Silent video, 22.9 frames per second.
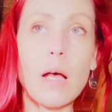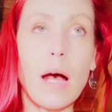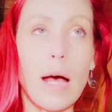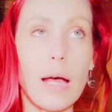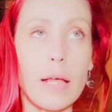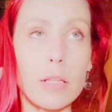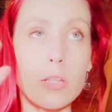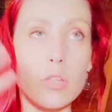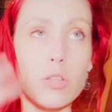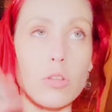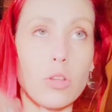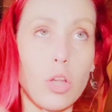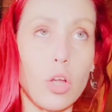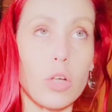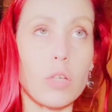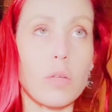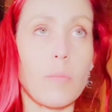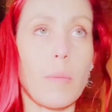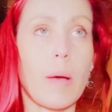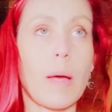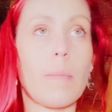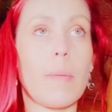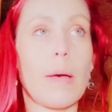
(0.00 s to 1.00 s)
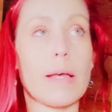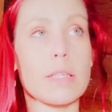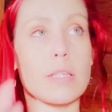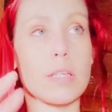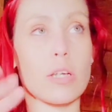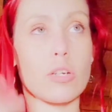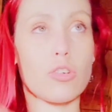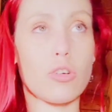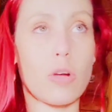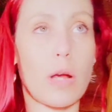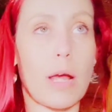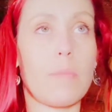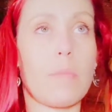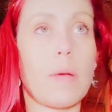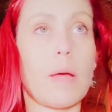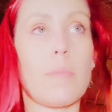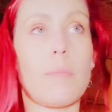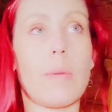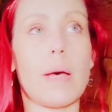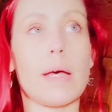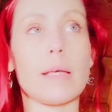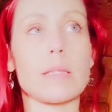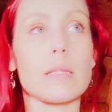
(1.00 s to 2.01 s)
I looked my best. I tried my
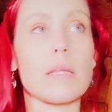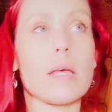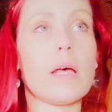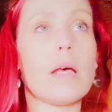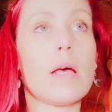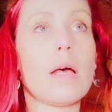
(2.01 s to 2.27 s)
best.